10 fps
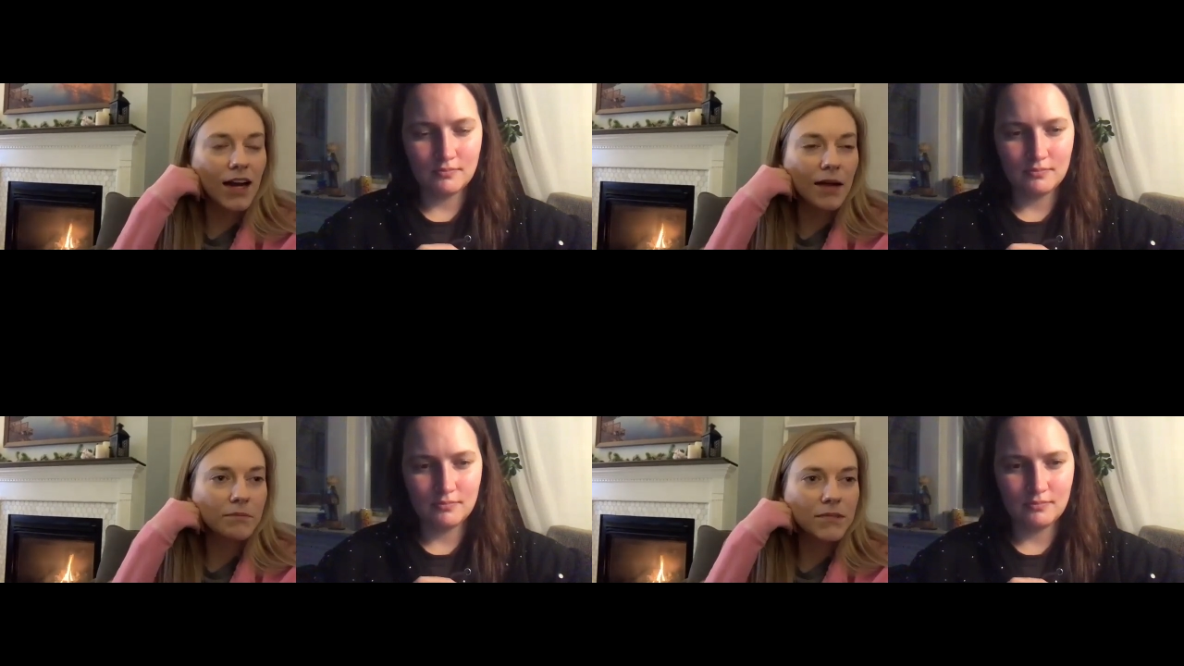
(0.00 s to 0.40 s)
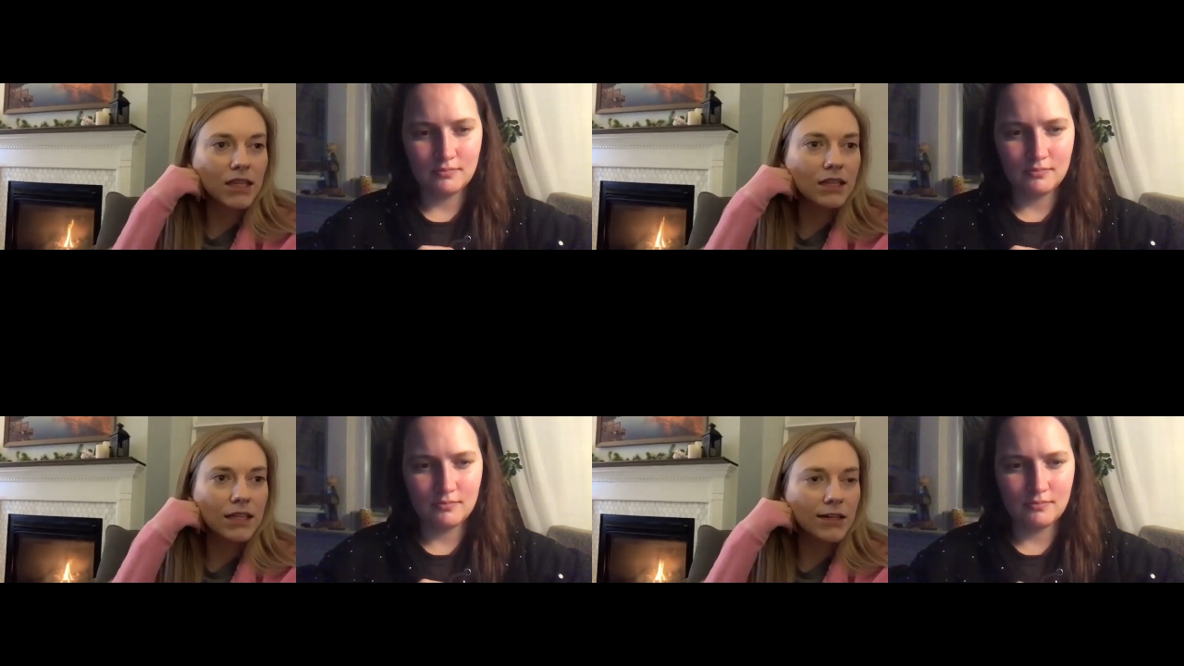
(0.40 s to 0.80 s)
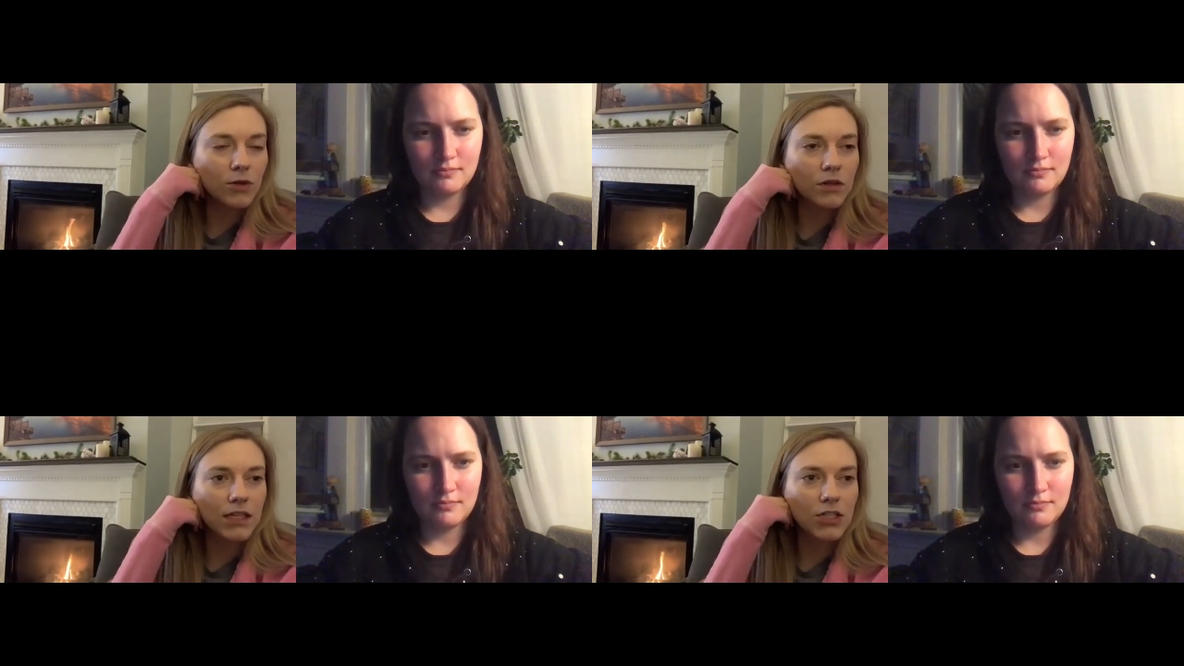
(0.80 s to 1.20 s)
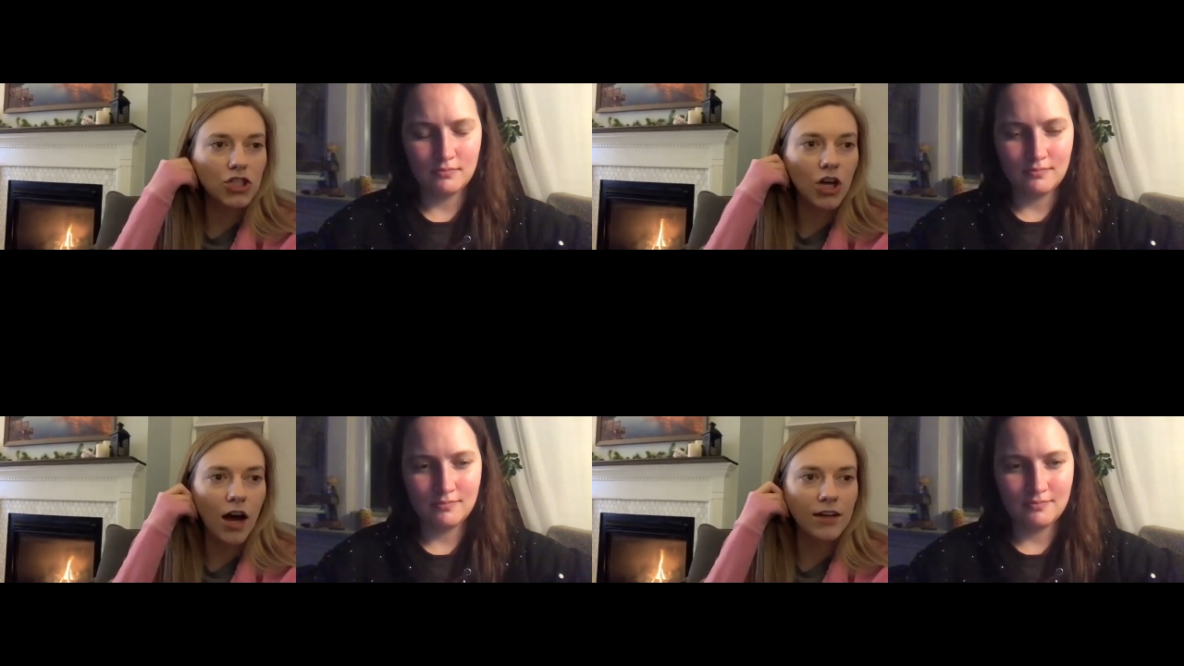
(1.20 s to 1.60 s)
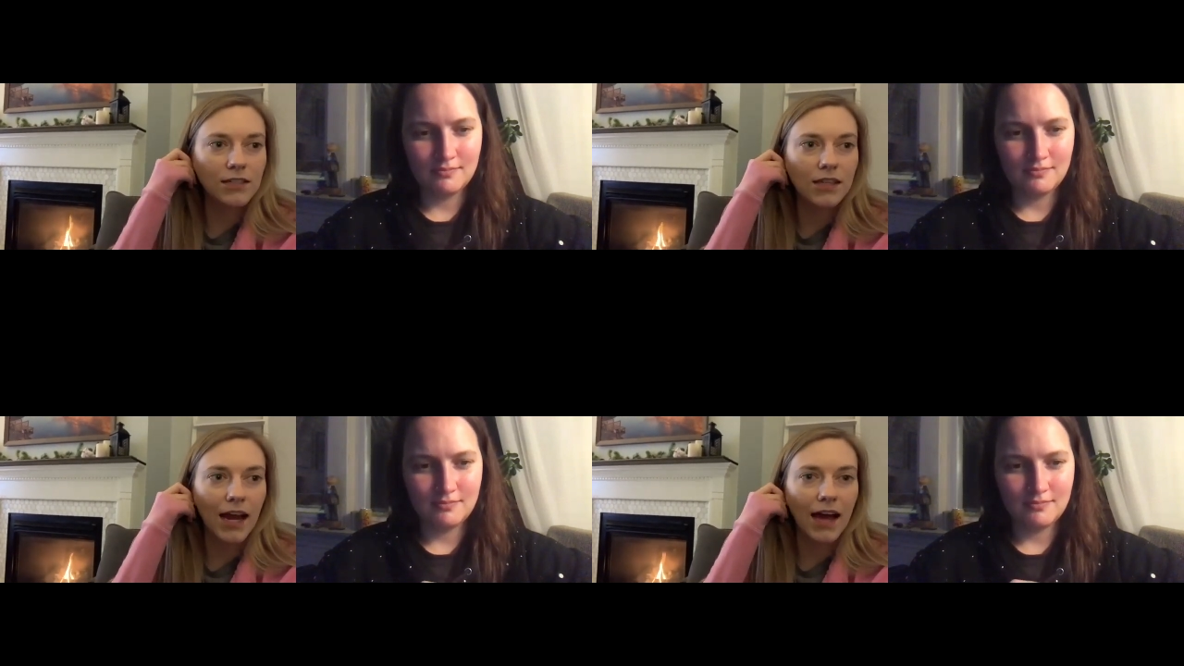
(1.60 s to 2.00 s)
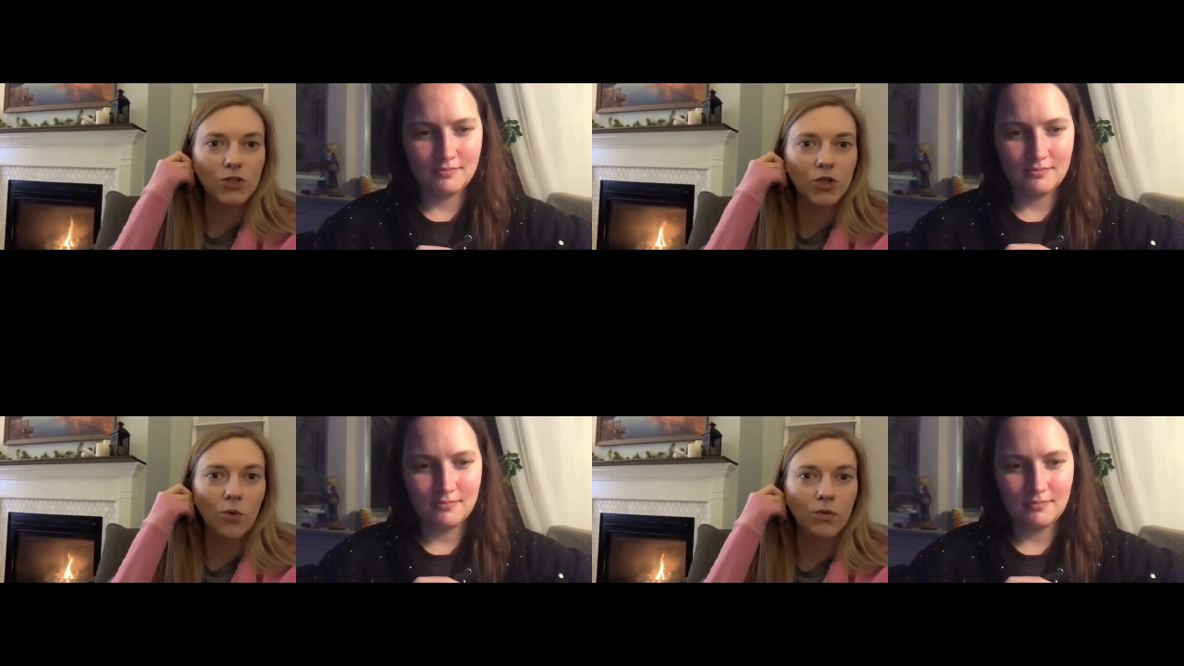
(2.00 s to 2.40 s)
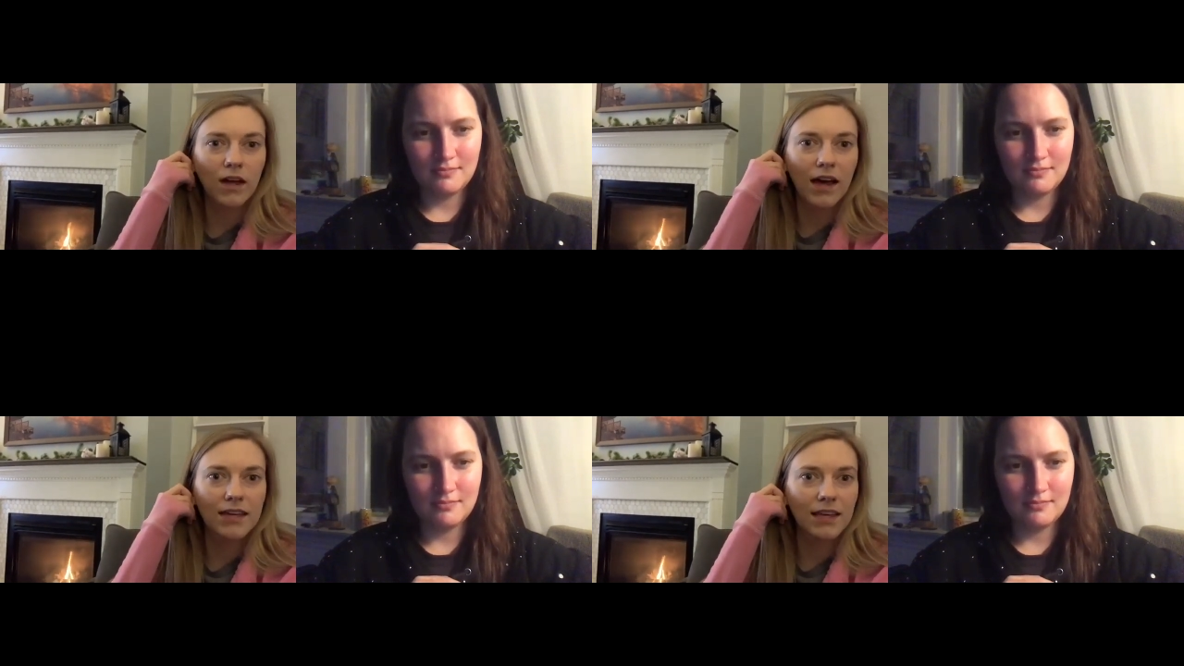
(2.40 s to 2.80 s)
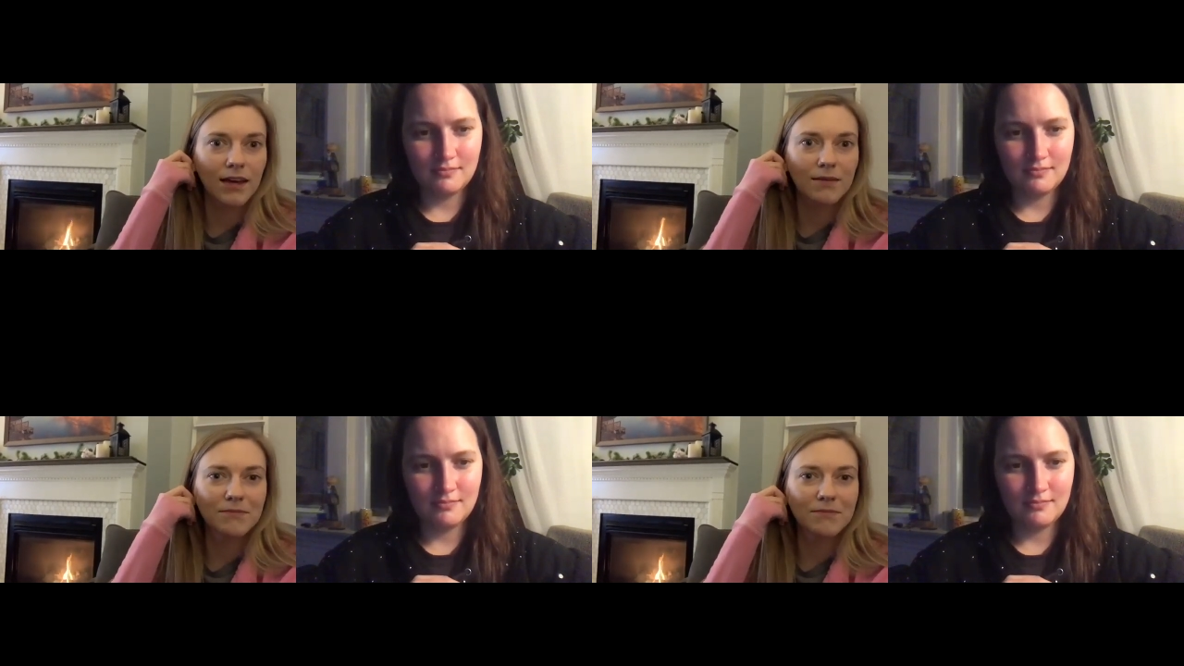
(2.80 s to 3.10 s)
Speaker 1: I'm literally shocked that I don't like him."